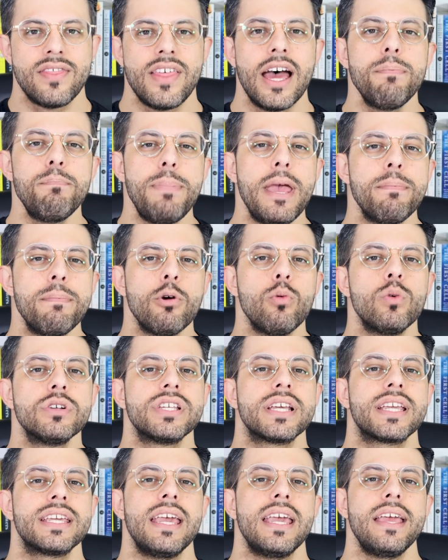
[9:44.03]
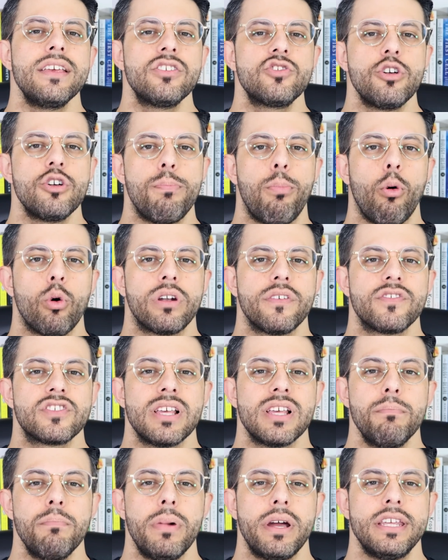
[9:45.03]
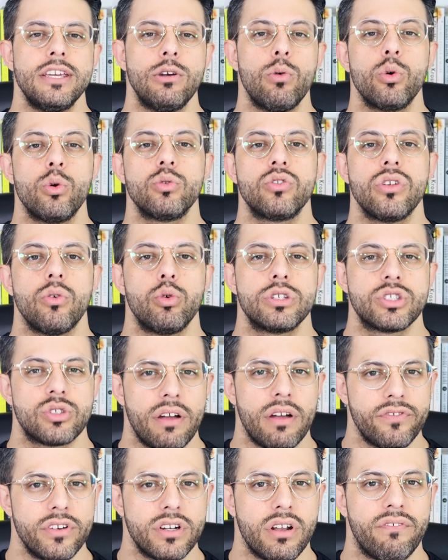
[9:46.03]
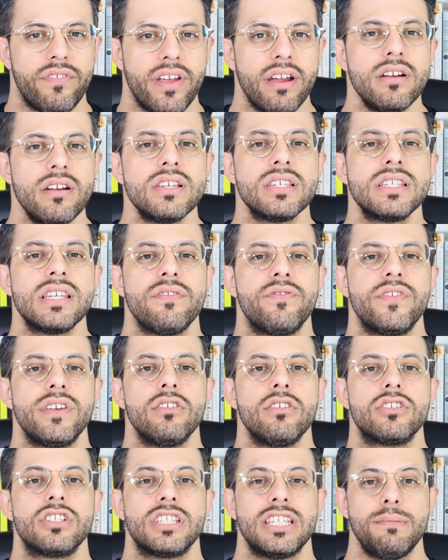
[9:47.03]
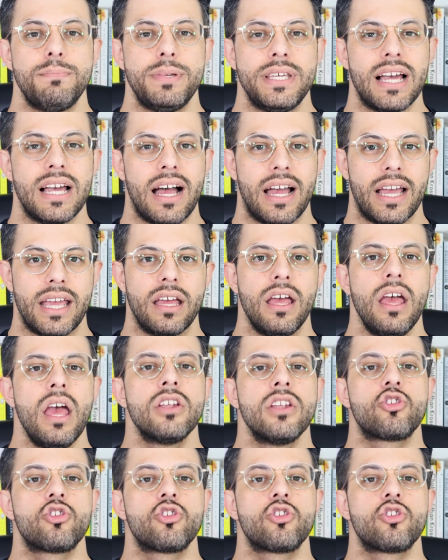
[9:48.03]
That paper was a case report of somebody who suffered a very severe TBI,